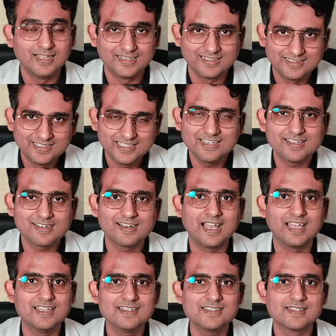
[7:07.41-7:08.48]
there
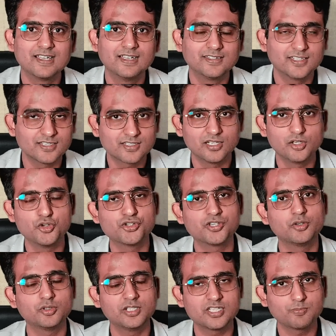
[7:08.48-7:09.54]
lies the solution
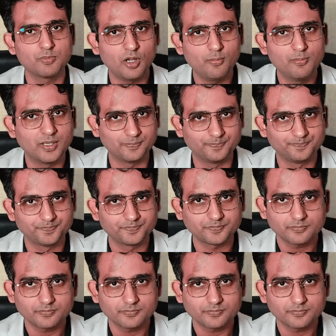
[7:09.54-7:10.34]
to this problem.